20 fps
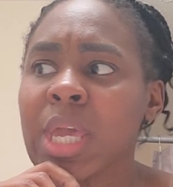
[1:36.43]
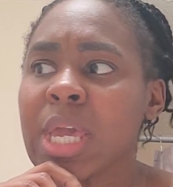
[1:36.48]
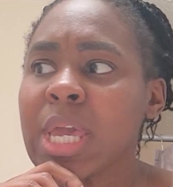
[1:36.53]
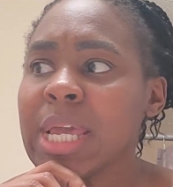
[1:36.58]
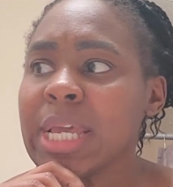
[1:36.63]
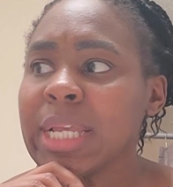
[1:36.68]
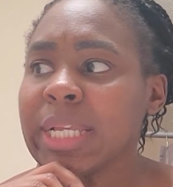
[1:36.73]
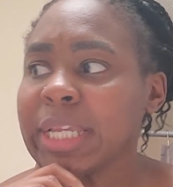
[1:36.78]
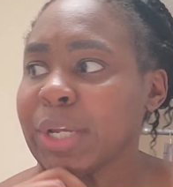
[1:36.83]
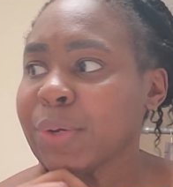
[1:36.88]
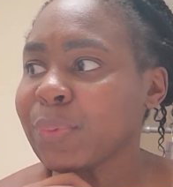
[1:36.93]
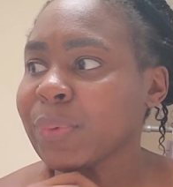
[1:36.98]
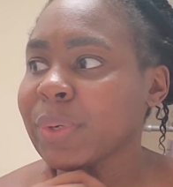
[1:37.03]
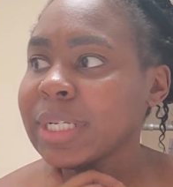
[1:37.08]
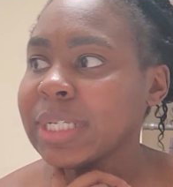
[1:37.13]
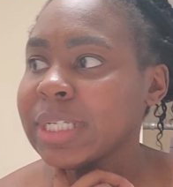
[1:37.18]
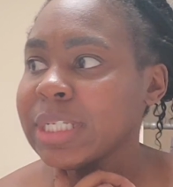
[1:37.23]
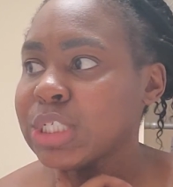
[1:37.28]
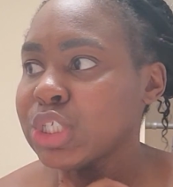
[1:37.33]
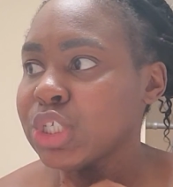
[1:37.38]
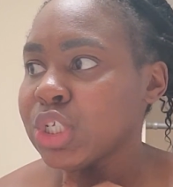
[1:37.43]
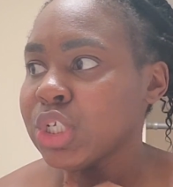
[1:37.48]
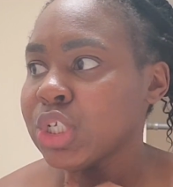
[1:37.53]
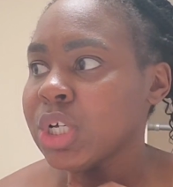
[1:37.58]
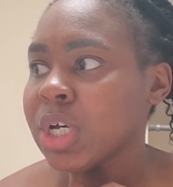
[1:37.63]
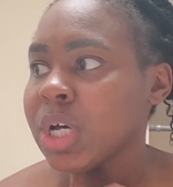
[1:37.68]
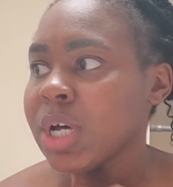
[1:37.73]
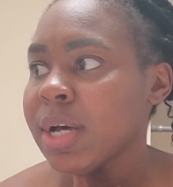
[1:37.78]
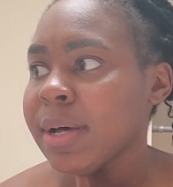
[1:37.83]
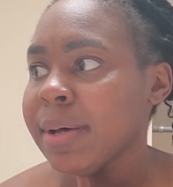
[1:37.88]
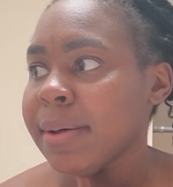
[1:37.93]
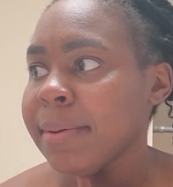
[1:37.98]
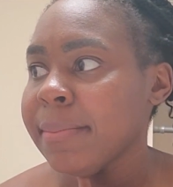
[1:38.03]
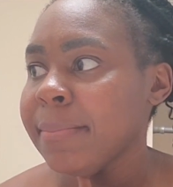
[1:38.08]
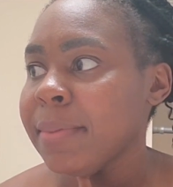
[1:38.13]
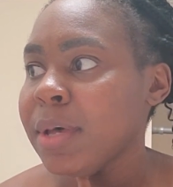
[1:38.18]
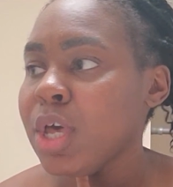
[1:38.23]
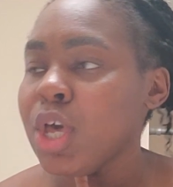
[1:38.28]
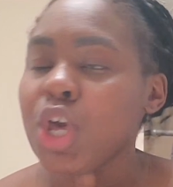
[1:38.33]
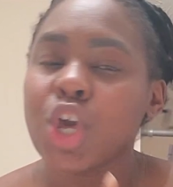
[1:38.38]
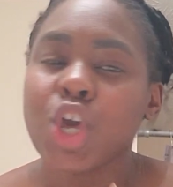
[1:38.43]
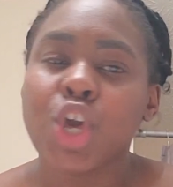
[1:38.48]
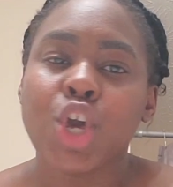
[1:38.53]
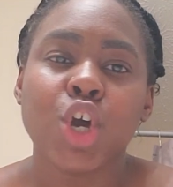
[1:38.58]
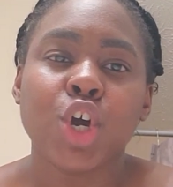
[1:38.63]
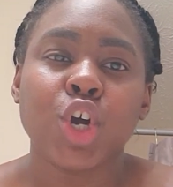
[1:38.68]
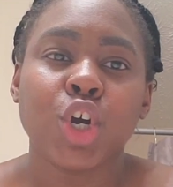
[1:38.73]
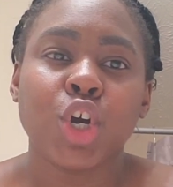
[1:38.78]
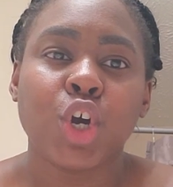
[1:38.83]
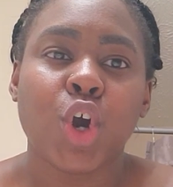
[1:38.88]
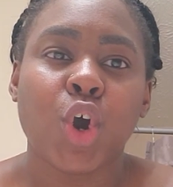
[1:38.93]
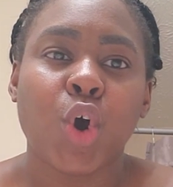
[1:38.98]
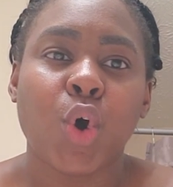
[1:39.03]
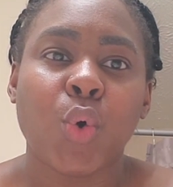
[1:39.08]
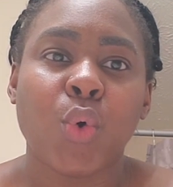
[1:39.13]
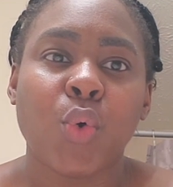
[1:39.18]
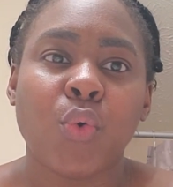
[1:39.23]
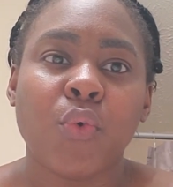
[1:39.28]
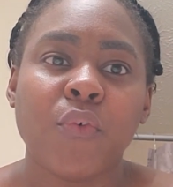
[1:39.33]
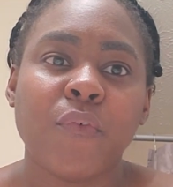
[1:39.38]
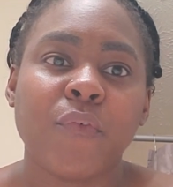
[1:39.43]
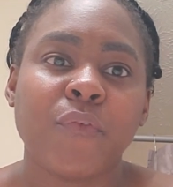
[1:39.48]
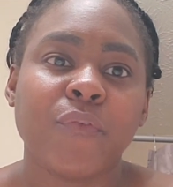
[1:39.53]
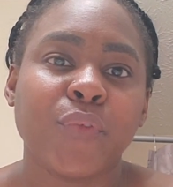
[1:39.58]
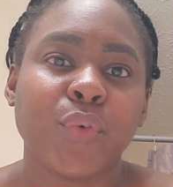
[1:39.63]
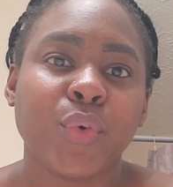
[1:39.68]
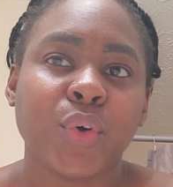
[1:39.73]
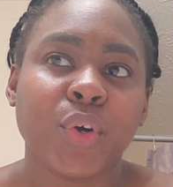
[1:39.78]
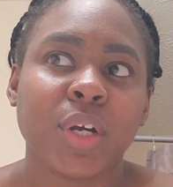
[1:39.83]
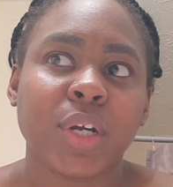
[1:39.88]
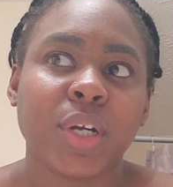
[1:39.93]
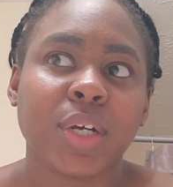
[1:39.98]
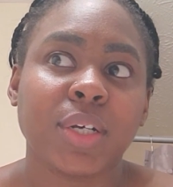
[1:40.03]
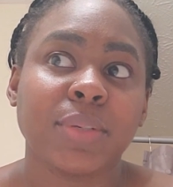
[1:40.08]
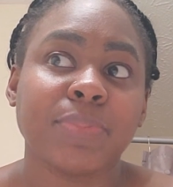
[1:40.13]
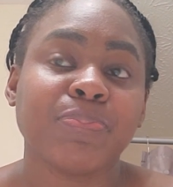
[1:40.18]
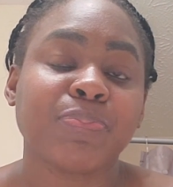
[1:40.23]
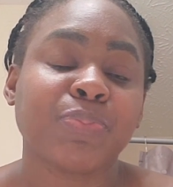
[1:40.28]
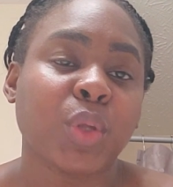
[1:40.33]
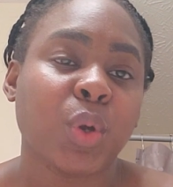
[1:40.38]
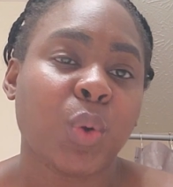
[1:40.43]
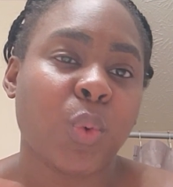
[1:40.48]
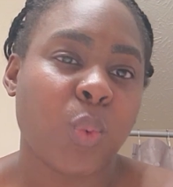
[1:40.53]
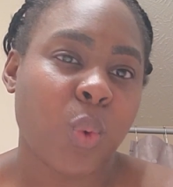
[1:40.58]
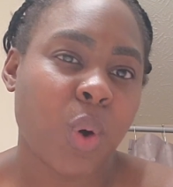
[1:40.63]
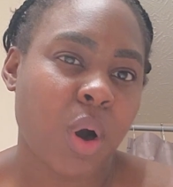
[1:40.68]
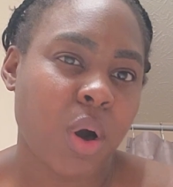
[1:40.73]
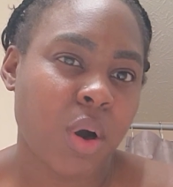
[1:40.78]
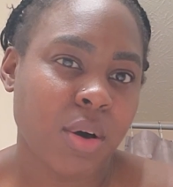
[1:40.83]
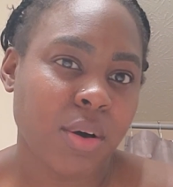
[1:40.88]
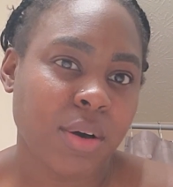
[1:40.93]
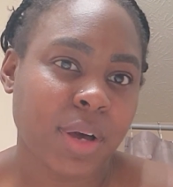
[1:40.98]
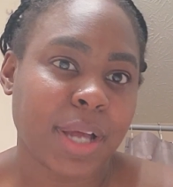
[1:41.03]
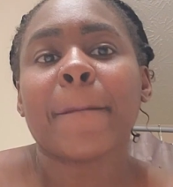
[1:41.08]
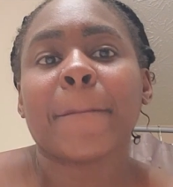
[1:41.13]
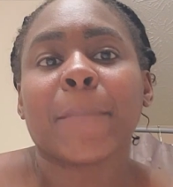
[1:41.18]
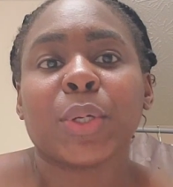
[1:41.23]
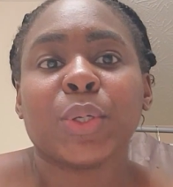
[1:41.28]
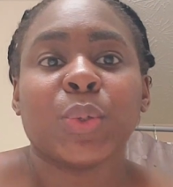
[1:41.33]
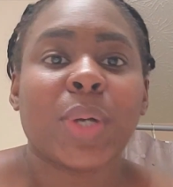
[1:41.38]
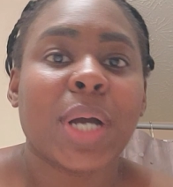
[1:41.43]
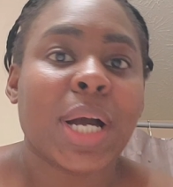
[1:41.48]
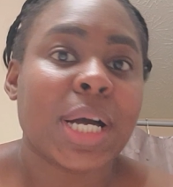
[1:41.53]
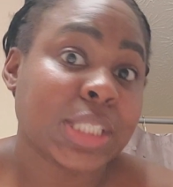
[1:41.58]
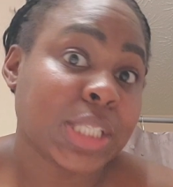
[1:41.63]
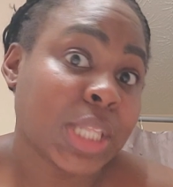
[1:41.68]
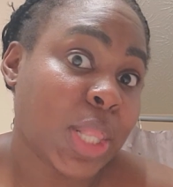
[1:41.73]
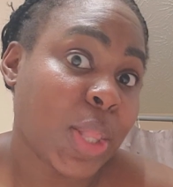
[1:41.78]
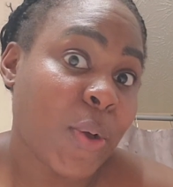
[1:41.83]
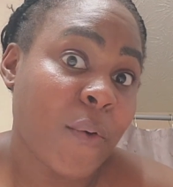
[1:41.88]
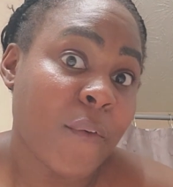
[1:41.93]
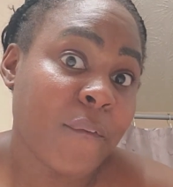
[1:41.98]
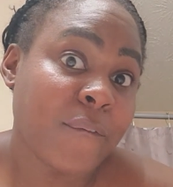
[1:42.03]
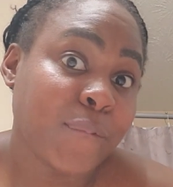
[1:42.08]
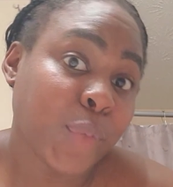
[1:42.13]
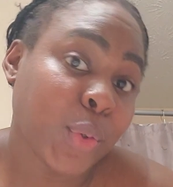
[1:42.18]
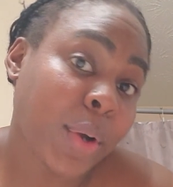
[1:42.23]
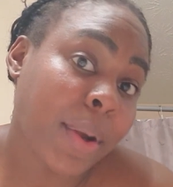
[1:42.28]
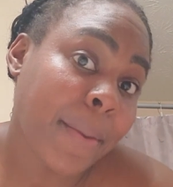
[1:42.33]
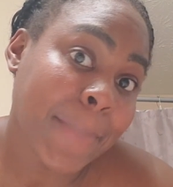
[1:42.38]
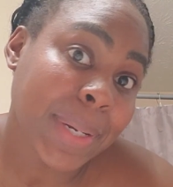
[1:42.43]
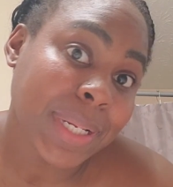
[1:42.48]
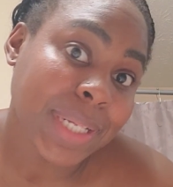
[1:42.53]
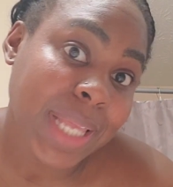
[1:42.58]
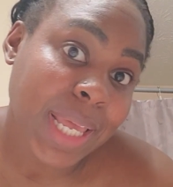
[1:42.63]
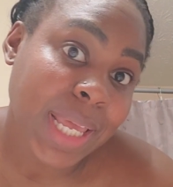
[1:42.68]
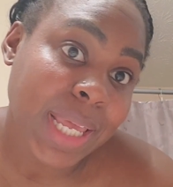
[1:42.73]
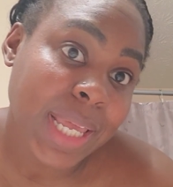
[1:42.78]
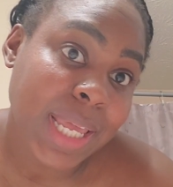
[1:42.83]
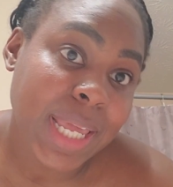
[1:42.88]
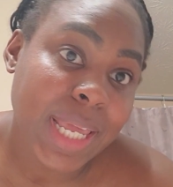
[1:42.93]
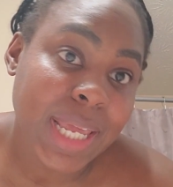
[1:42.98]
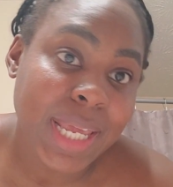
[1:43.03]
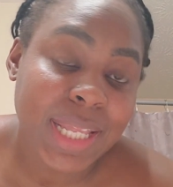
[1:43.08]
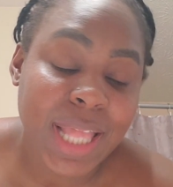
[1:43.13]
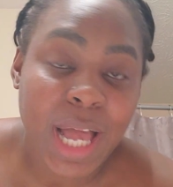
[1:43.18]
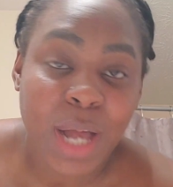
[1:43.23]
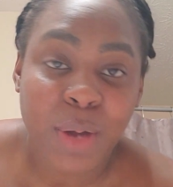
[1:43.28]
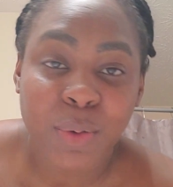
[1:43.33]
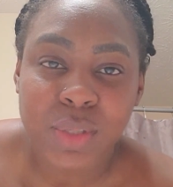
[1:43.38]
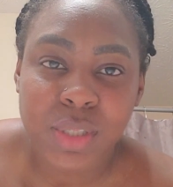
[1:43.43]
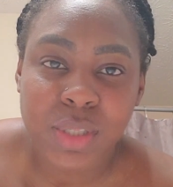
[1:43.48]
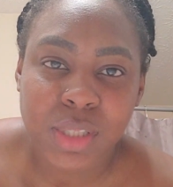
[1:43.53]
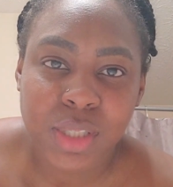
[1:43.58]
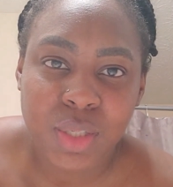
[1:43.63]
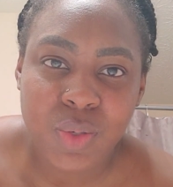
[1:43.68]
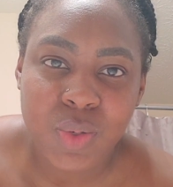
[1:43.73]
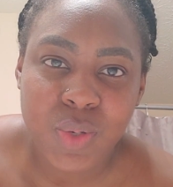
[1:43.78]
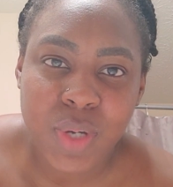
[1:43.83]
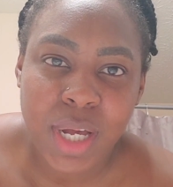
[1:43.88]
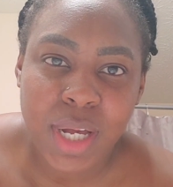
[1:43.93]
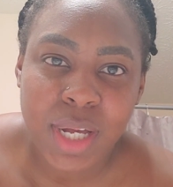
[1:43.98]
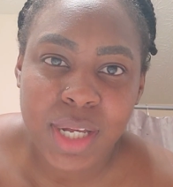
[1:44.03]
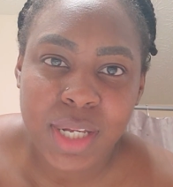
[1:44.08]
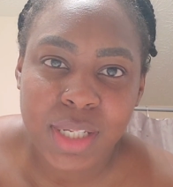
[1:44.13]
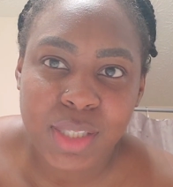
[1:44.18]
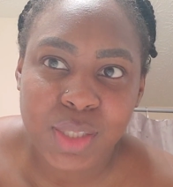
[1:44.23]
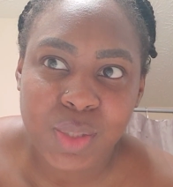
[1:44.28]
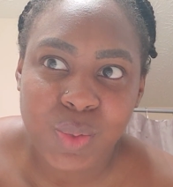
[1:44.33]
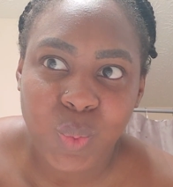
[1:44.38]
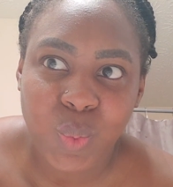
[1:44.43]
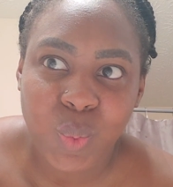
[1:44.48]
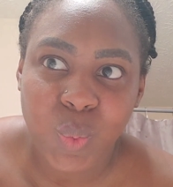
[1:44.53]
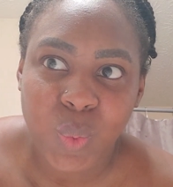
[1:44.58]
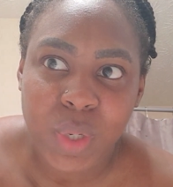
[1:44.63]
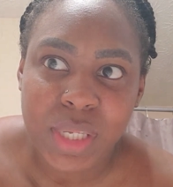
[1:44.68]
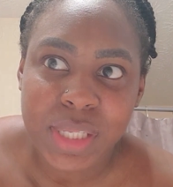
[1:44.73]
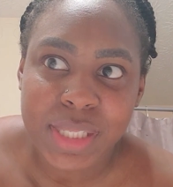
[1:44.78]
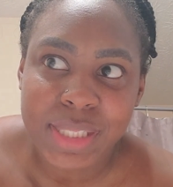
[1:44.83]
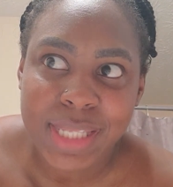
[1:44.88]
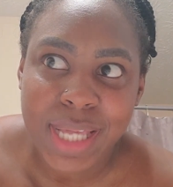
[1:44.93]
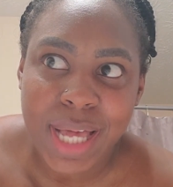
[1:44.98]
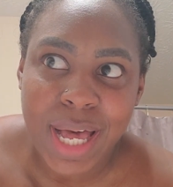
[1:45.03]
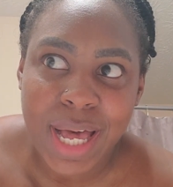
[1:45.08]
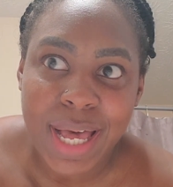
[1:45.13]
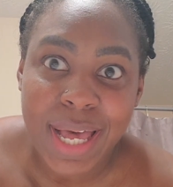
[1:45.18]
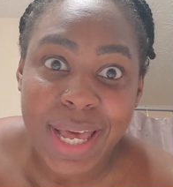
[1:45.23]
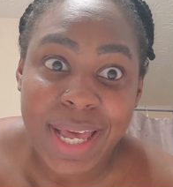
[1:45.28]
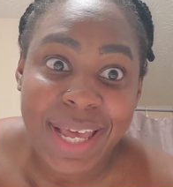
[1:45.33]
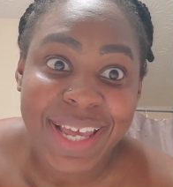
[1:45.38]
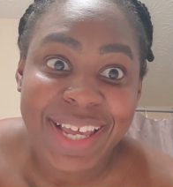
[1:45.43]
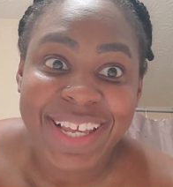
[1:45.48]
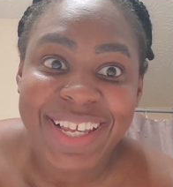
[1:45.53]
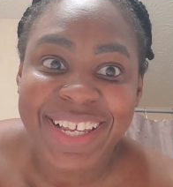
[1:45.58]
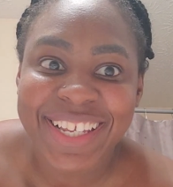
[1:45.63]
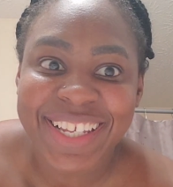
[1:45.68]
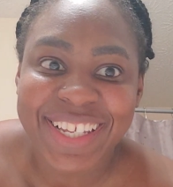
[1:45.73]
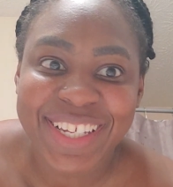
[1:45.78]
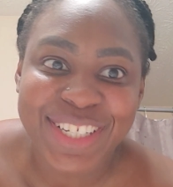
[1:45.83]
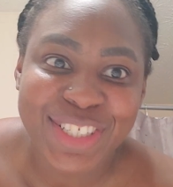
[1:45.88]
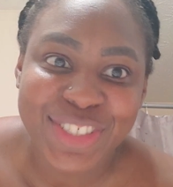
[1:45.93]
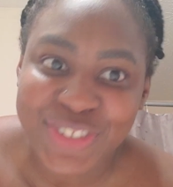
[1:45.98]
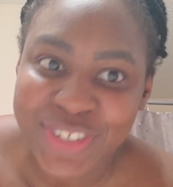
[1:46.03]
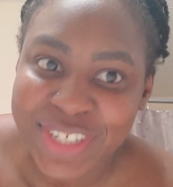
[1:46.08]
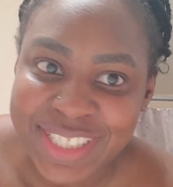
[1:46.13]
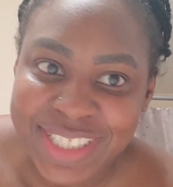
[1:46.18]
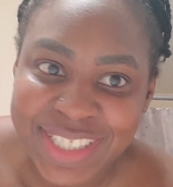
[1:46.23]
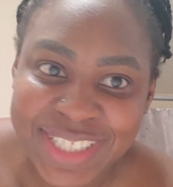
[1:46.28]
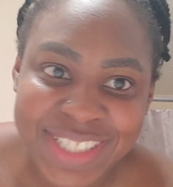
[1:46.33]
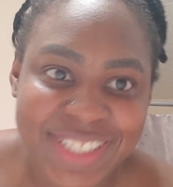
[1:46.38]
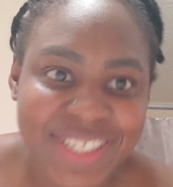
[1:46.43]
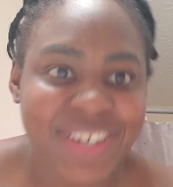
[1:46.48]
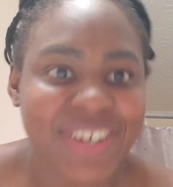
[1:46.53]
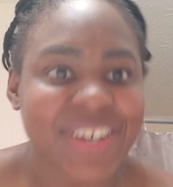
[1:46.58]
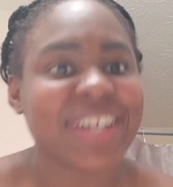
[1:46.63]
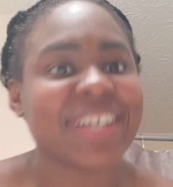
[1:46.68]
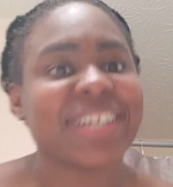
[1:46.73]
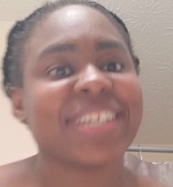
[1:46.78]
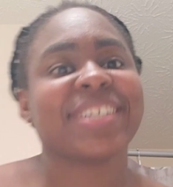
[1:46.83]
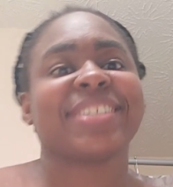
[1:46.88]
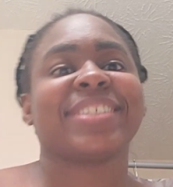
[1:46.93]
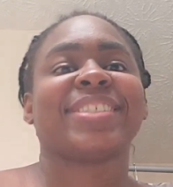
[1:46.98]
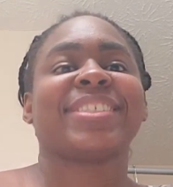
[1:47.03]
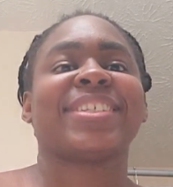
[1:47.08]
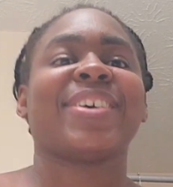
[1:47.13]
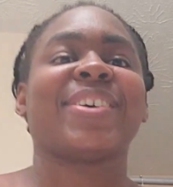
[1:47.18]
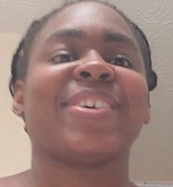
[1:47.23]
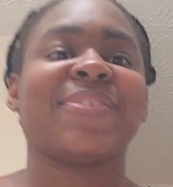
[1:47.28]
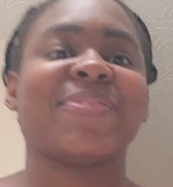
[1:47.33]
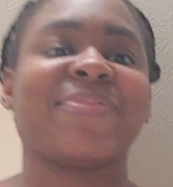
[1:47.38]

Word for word: and get ready to um, go for a walk. Bring you guys along for my day, and I will see you guys once I get dressed, all right? Yeah.